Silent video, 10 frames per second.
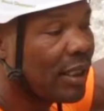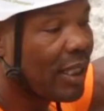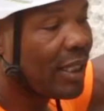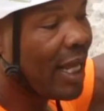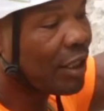
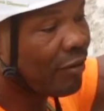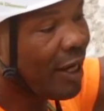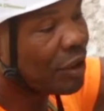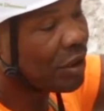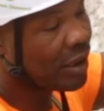of the quick
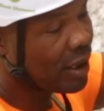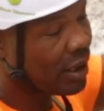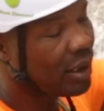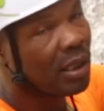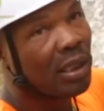draw
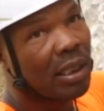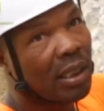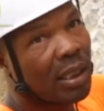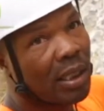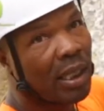
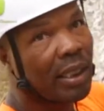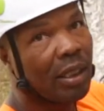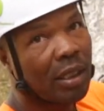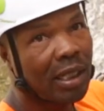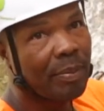unclipping
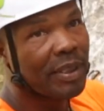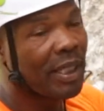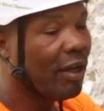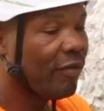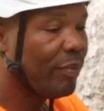itself from the
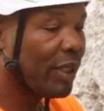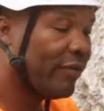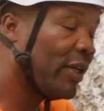bolt.